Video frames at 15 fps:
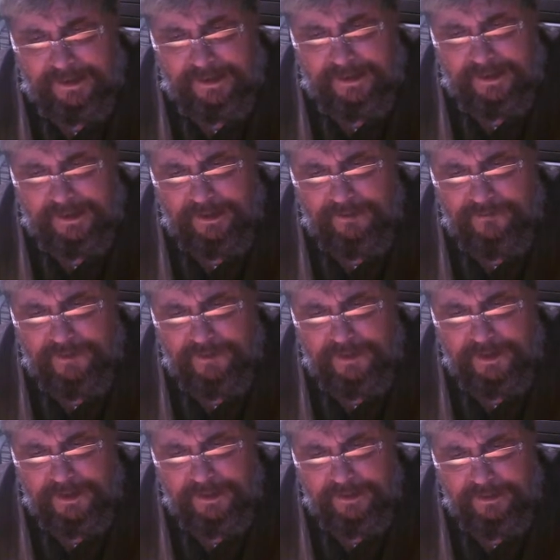And I lived in
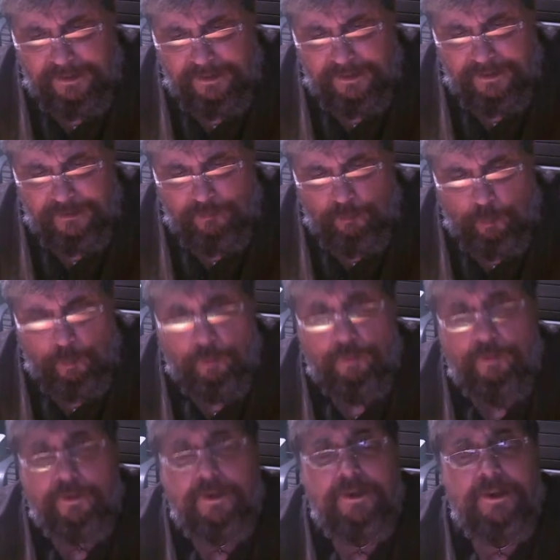a
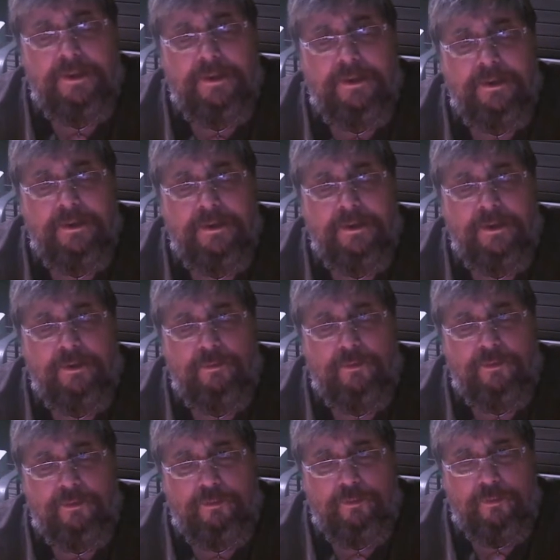ward where
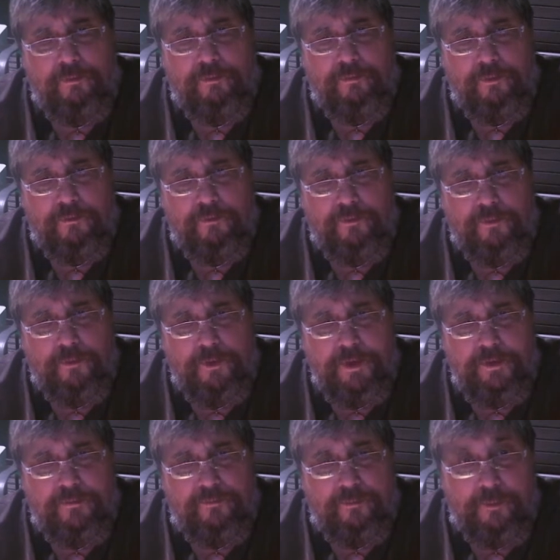there were over
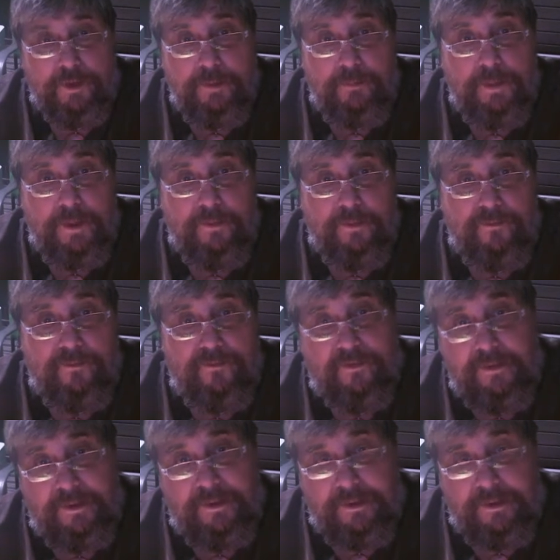30 to 40 beds.